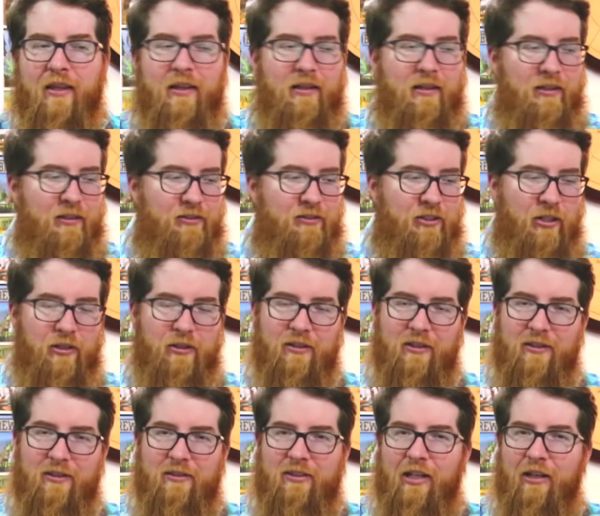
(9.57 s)
So,
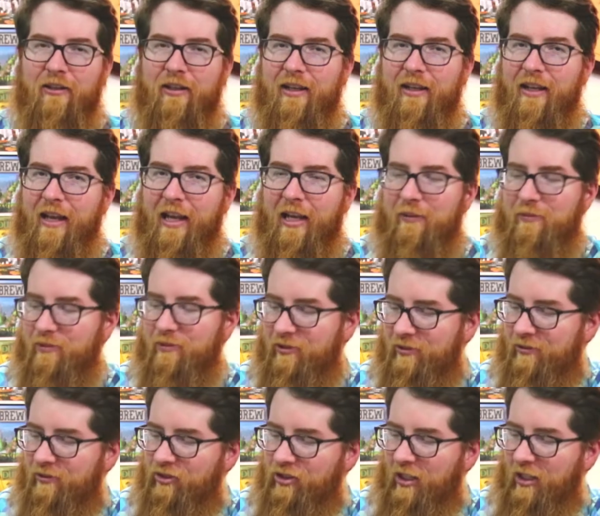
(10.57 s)
tile-laying games,
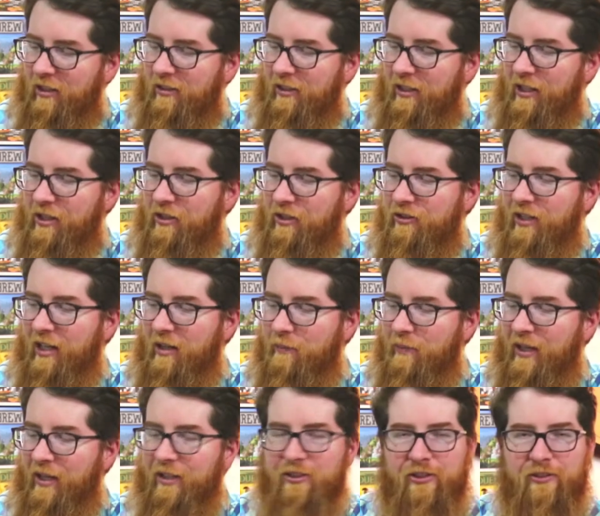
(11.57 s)
generally, you're taking
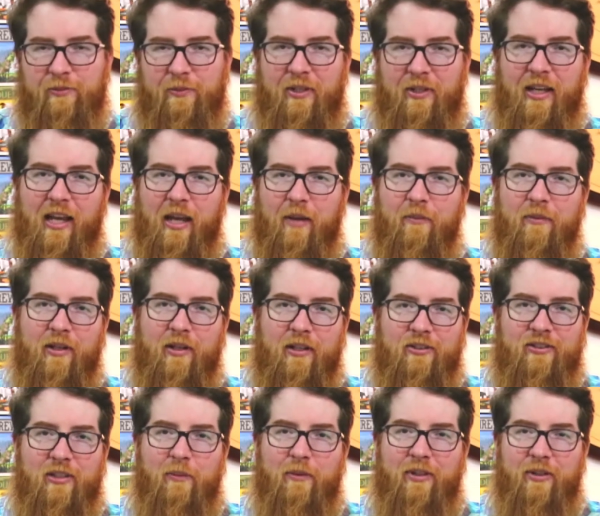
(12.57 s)
pieces from the game and
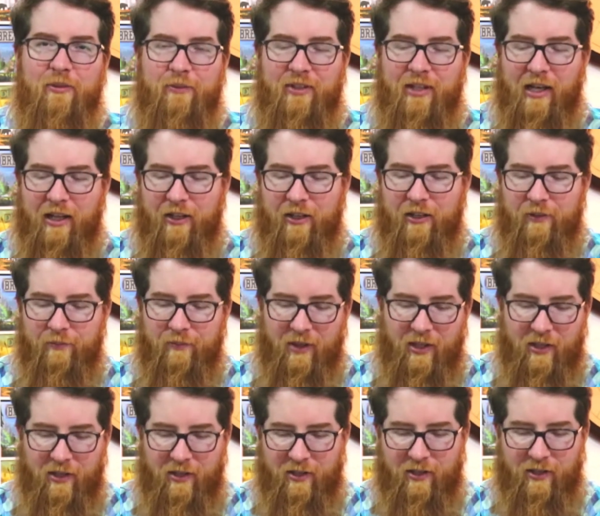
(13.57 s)
assembling them together
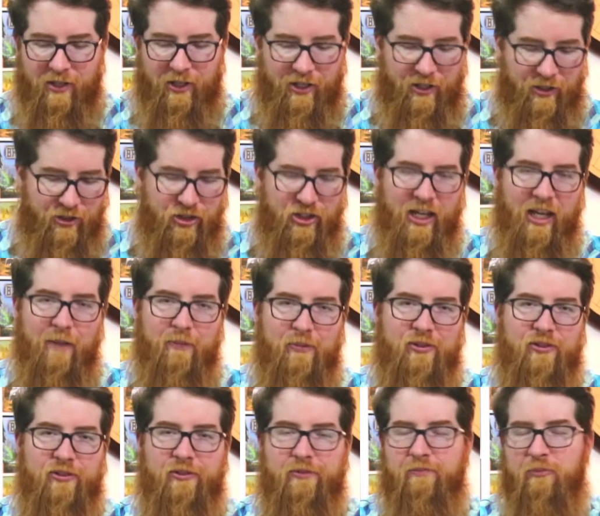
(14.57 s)
in
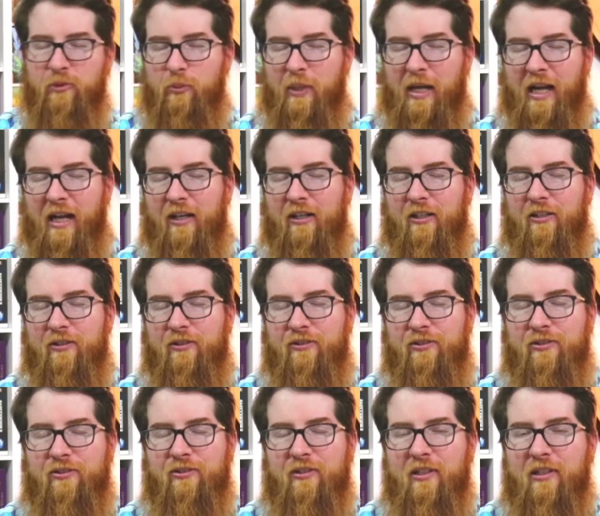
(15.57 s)
shapes or
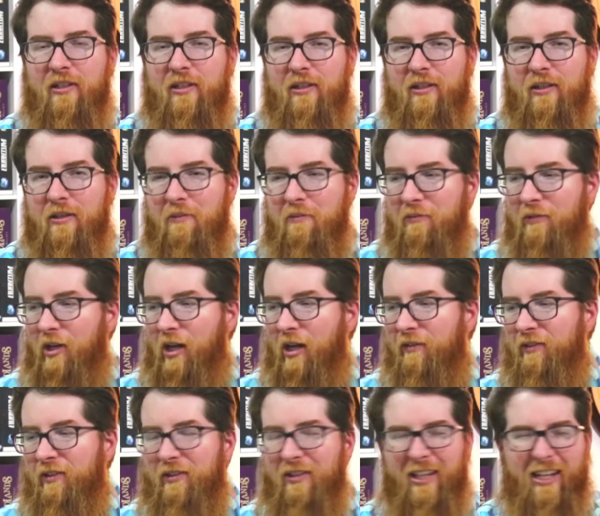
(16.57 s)
patterns,
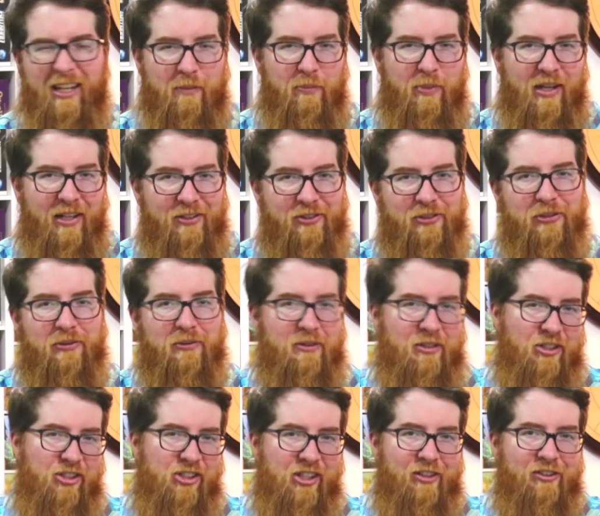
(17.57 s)
often like a puzzle or a
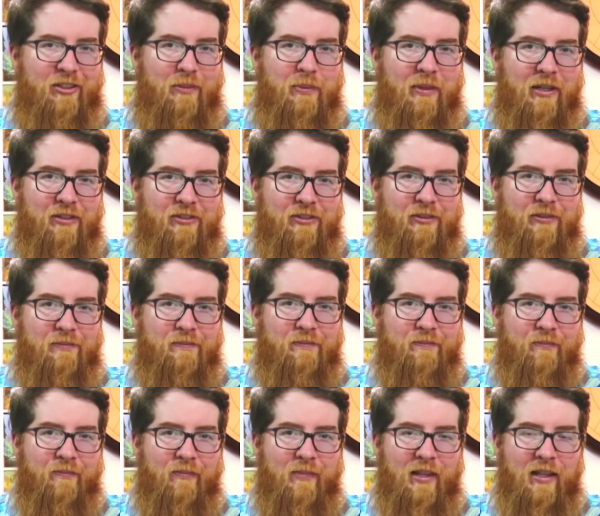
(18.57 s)
jigsaw puzzle.
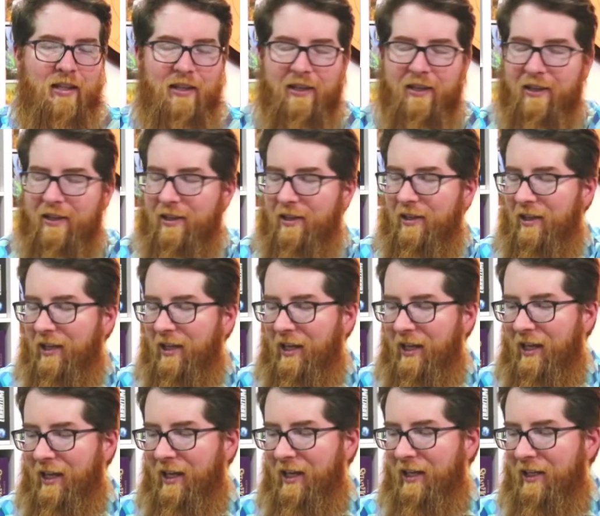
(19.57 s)

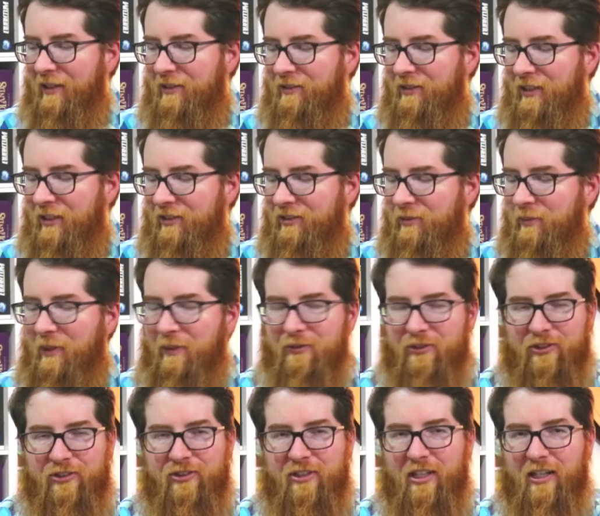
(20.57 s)
And sometimes
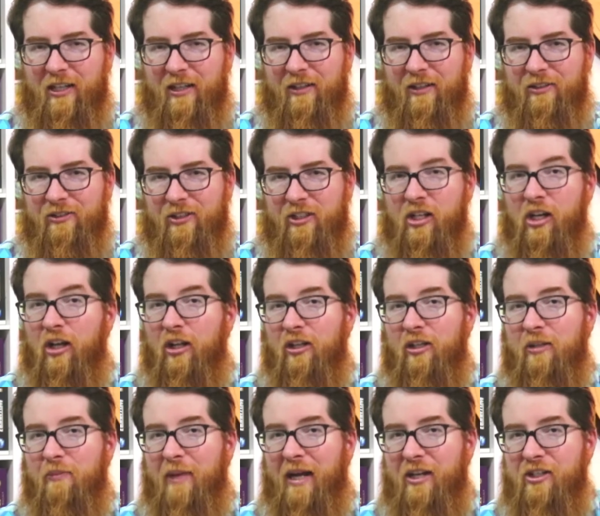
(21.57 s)
there's a color
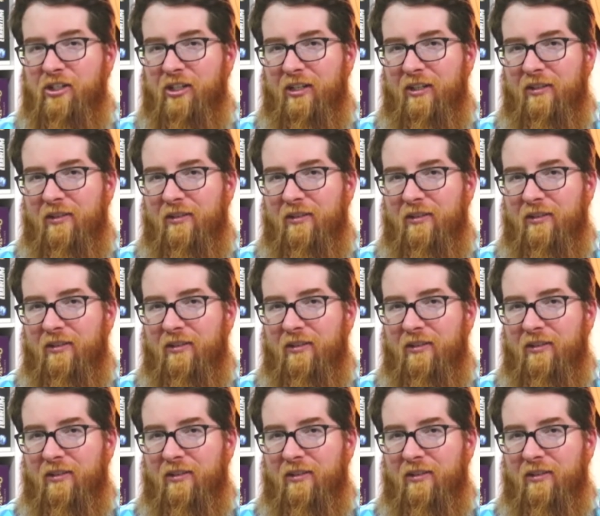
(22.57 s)
matching